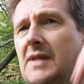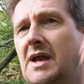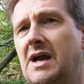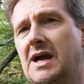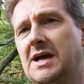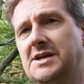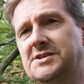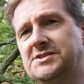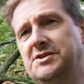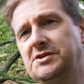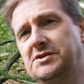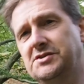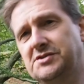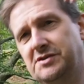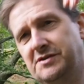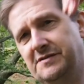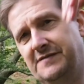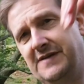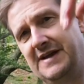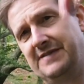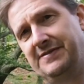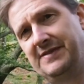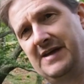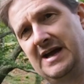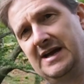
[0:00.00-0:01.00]
so you sort of
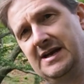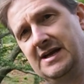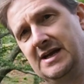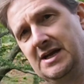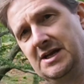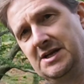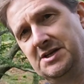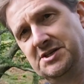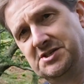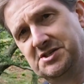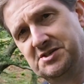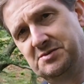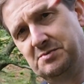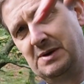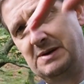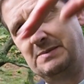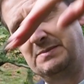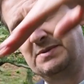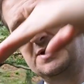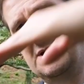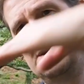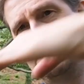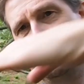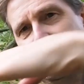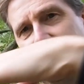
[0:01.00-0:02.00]
had that sweep
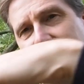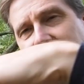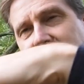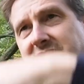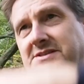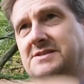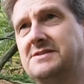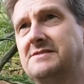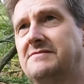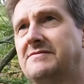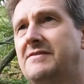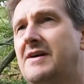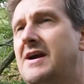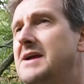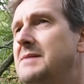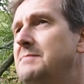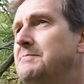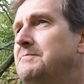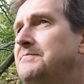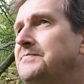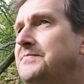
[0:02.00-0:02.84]
coming into the frame.